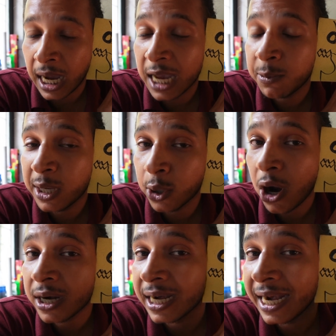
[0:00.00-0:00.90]
I will
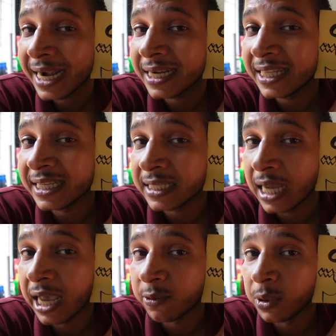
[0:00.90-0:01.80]
not let this
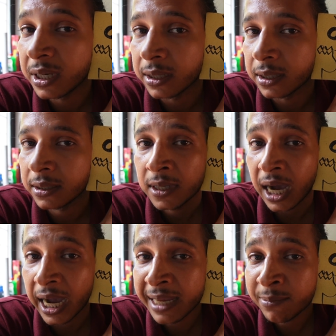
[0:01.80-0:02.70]
guy win.
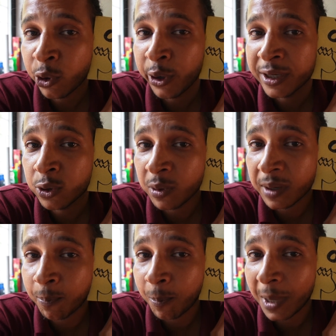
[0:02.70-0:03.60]
I am going
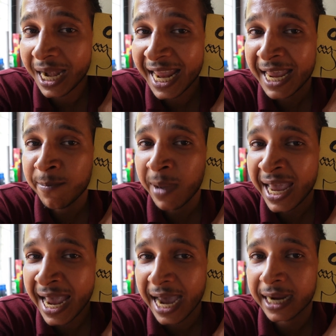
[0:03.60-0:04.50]
to play my
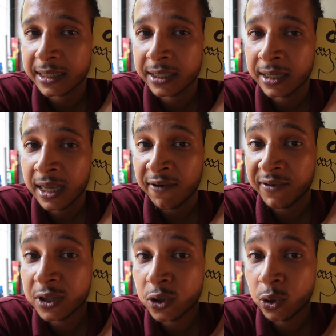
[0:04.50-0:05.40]
act with